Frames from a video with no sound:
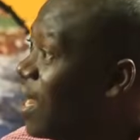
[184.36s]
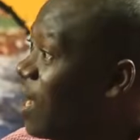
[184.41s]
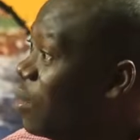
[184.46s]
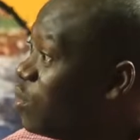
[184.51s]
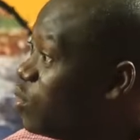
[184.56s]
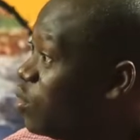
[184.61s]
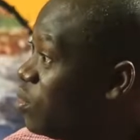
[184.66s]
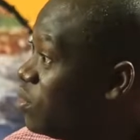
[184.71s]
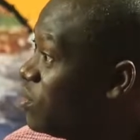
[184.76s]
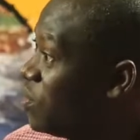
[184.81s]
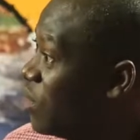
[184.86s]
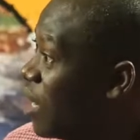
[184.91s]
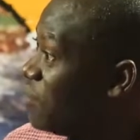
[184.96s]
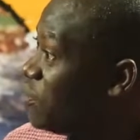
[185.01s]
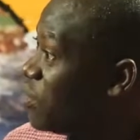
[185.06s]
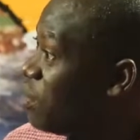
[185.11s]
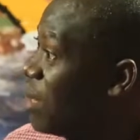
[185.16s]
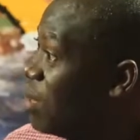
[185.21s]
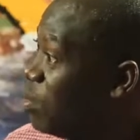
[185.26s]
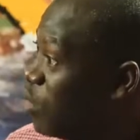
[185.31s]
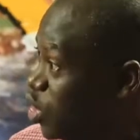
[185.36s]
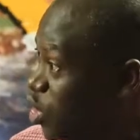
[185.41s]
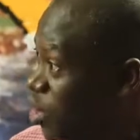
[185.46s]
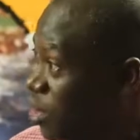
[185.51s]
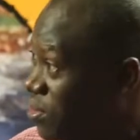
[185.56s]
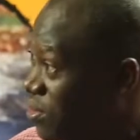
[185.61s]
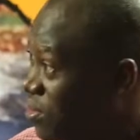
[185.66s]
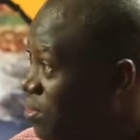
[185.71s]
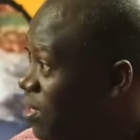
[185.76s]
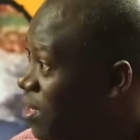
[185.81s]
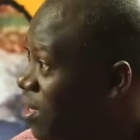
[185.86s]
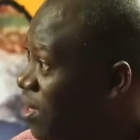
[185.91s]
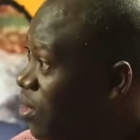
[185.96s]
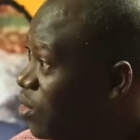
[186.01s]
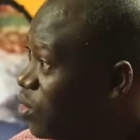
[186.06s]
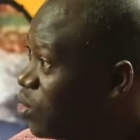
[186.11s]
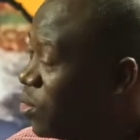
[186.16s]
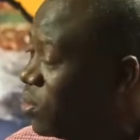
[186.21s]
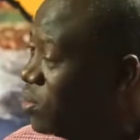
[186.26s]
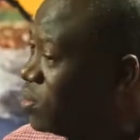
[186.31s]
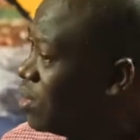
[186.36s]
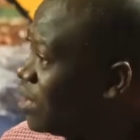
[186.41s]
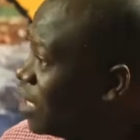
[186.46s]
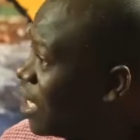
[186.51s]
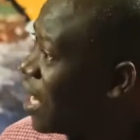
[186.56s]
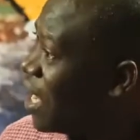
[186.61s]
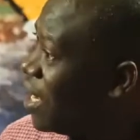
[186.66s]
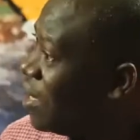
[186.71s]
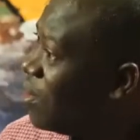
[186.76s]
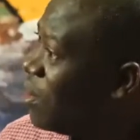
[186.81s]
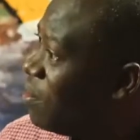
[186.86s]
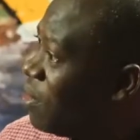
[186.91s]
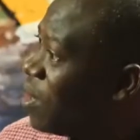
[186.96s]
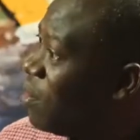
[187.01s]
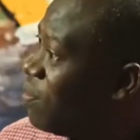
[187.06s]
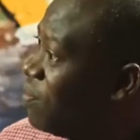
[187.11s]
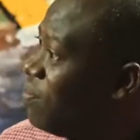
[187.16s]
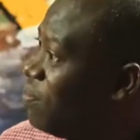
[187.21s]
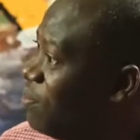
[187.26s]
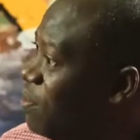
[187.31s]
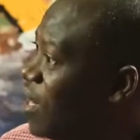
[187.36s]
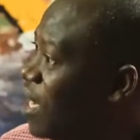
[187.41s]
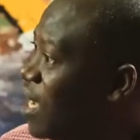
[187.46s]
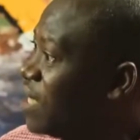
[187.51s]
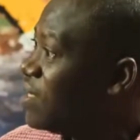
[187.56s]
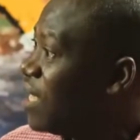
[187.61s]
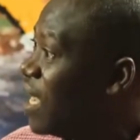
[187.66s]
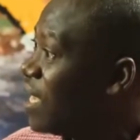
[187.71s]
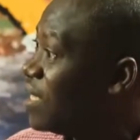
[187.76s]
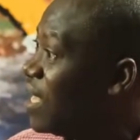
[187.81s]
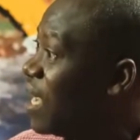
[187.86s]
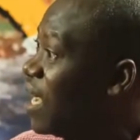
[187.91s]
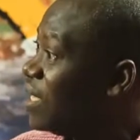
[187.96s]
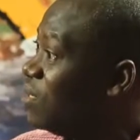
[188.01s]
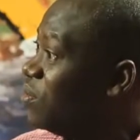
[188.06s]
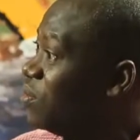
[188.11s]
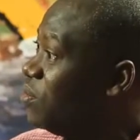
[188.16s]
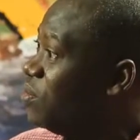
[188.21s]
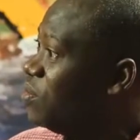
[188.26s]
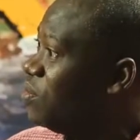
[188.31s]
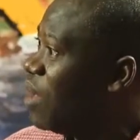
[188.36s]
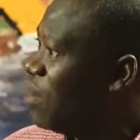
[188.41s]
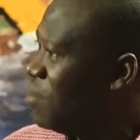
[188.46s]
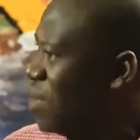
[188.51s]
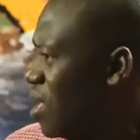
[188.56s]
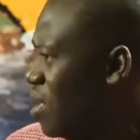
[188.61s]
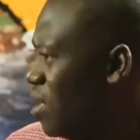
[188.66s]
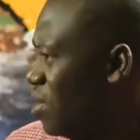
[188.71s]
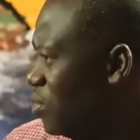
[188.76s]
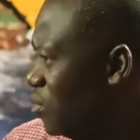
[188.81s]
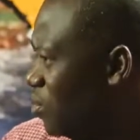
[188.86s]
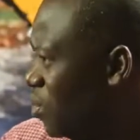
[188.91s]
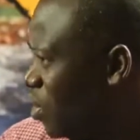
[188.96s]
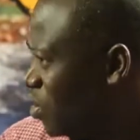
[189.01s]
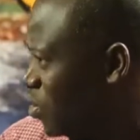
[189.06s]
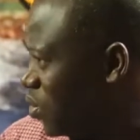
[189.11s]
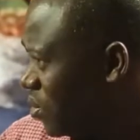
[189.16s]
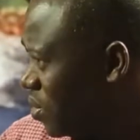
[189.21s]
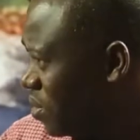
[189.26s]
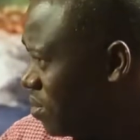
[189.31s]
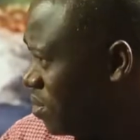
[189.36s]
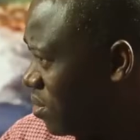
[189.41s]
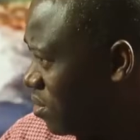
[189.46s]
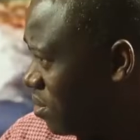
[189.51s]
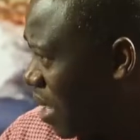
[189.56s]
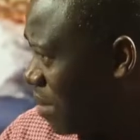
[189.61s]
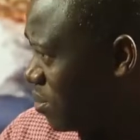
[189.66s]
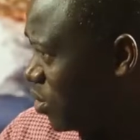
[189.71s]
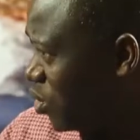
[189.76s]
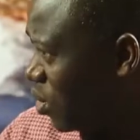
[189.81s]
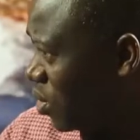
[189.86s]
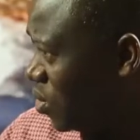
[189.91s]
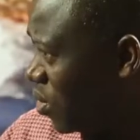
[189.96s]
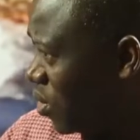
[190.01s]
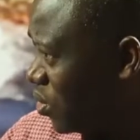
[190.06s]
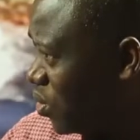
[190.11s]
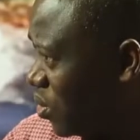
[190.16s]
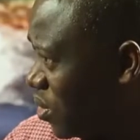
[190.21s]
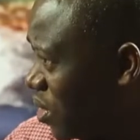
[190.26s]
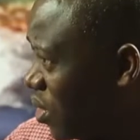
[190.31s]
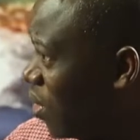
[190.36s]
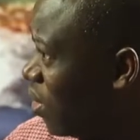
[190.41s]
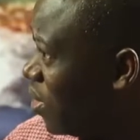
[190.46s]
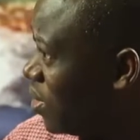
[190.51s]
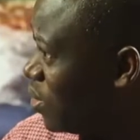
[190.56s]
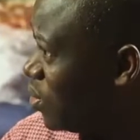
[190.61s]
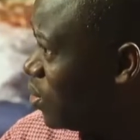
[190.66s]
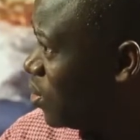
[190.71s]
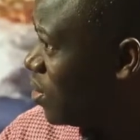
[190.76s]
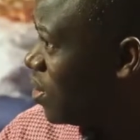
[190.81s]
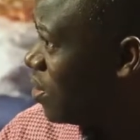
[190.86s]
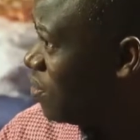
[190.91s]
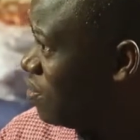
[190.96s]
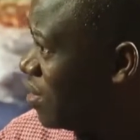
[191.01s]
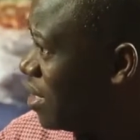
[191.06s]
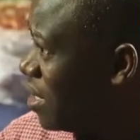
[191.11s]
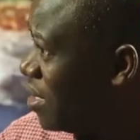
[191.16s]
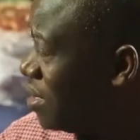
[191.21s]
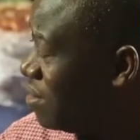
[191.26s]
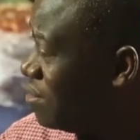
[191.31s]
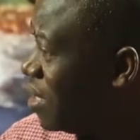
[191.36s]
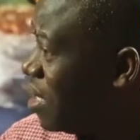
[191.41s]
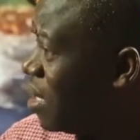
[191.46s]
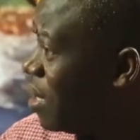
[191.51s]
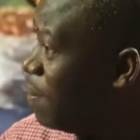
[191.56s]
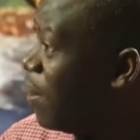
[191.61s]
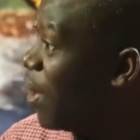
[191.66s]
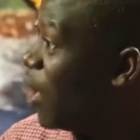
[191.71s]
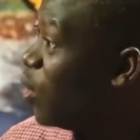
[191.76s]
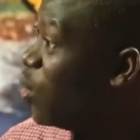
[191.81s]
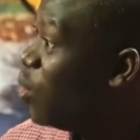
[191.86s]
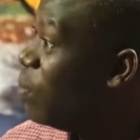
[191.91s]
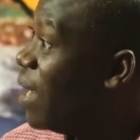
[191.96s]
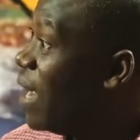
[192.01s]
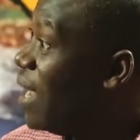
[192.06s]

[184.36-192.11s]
allowed to have some emotions. So there are a number of players like that. I'm sure you also recall the story of Paolo